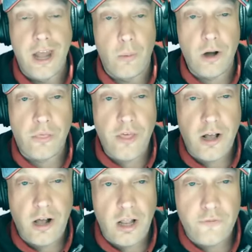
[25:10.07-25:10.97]
And I want to
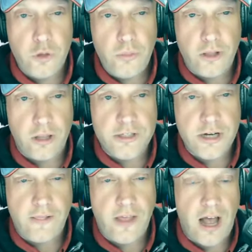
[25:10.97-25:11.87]
thank all of you that
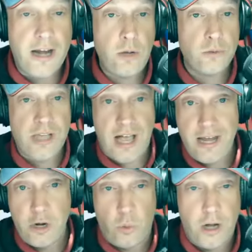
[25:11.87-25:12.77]
listen on the audio
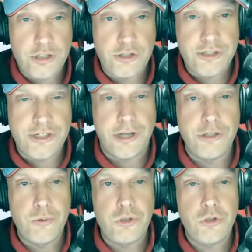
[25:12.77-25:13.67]
side and watch this
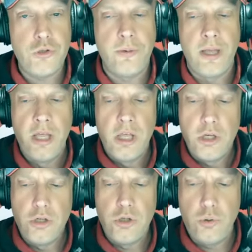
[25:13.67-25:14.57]
on YouTube
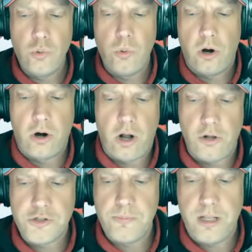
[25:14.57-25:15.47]
you are
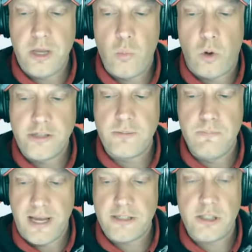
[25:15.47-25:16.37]
ultimately what
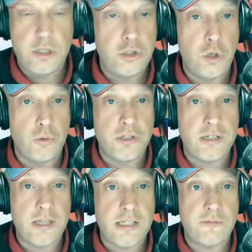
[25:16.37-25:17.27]
makes this show
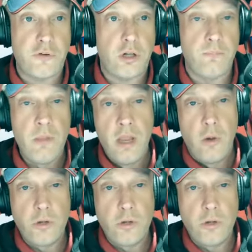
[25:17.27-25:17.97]
successful.